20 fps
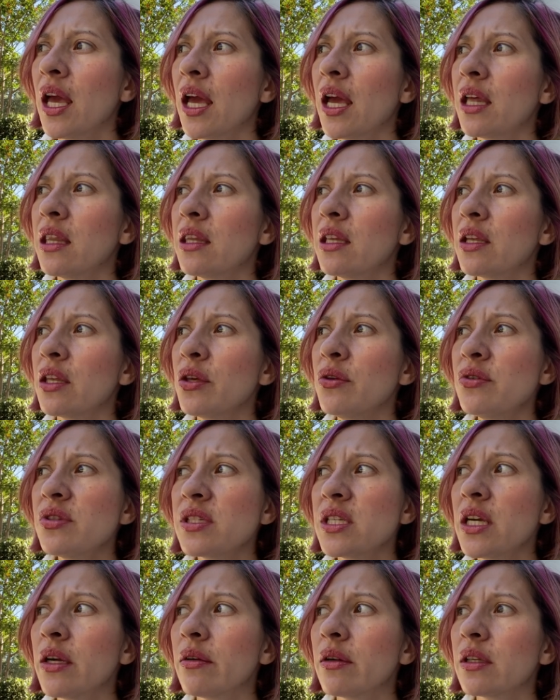and then you
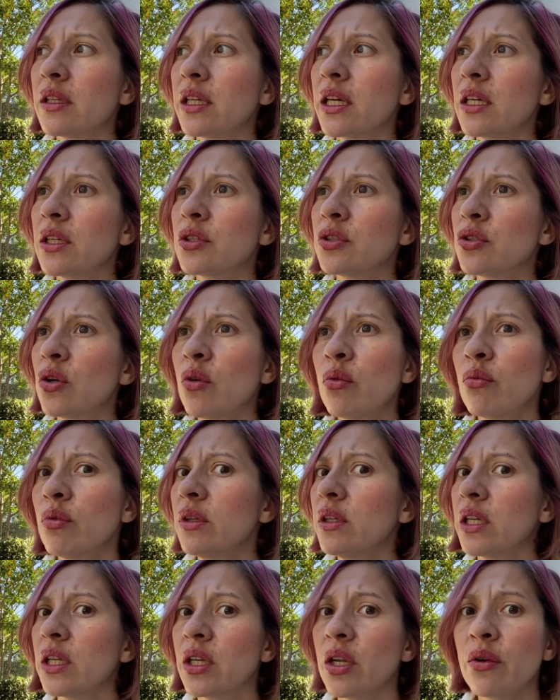secretly don't
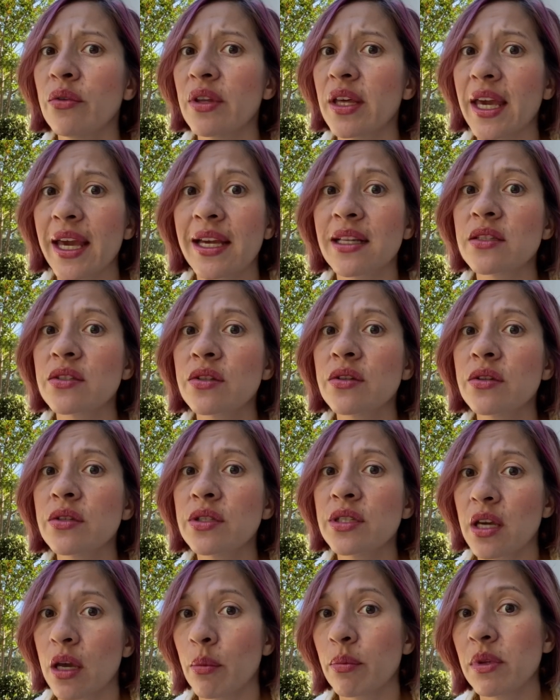really know the answer
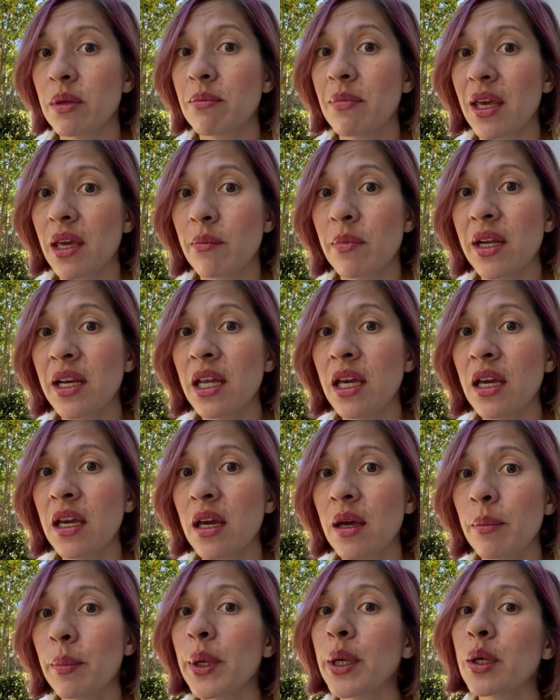to help them make money,
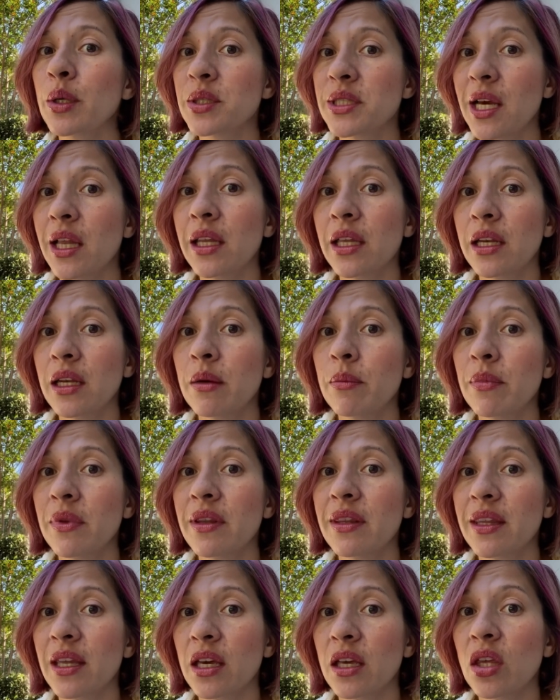but you're telling them
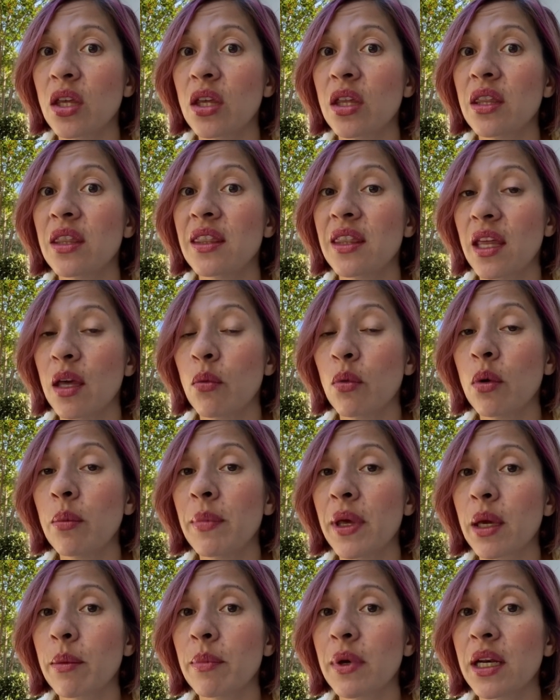that they will
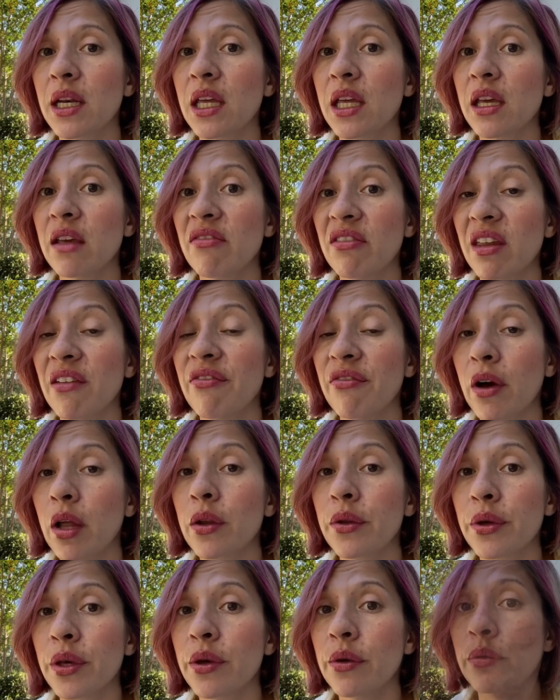make money if they
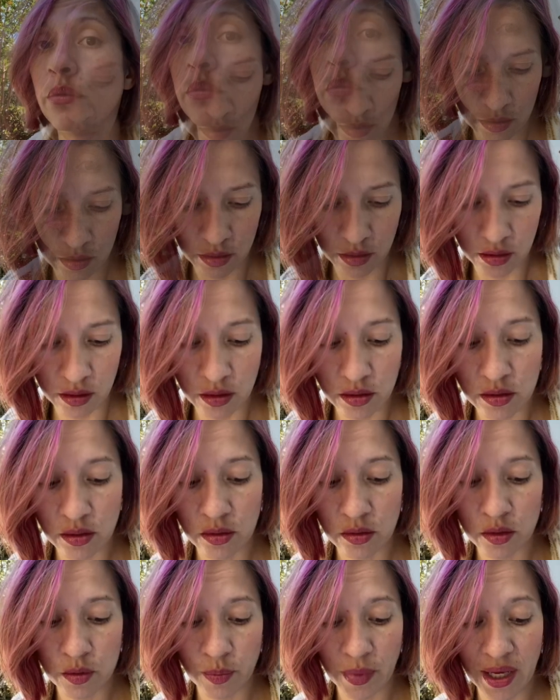follow you. This
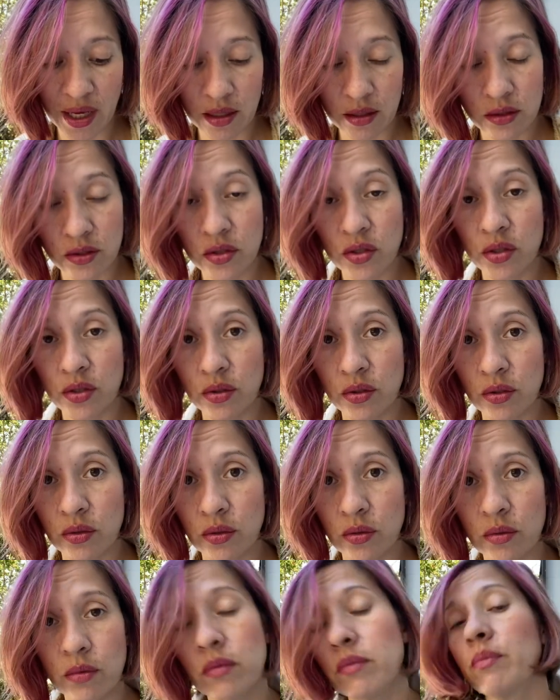goes back to
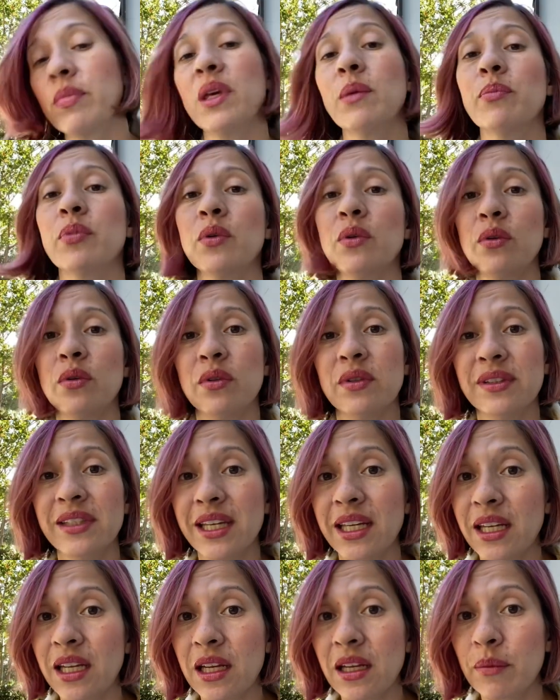people
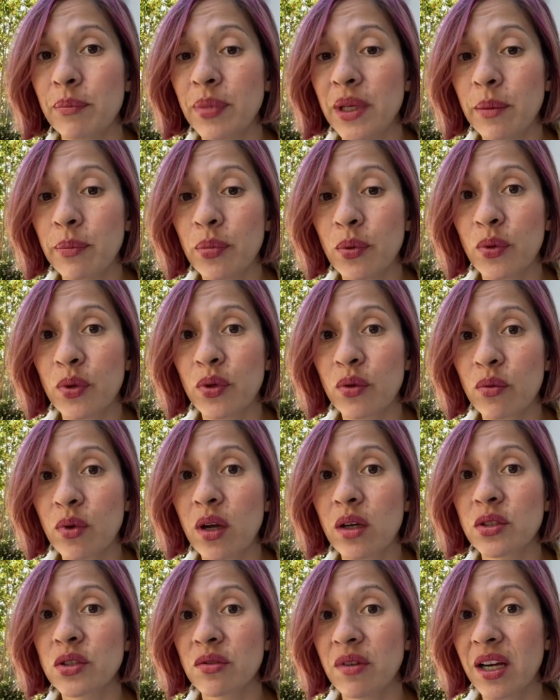leading people in the
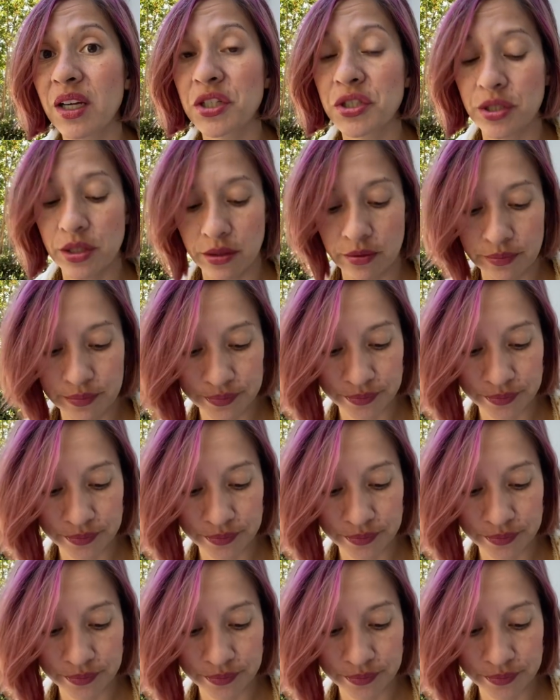wrong direction.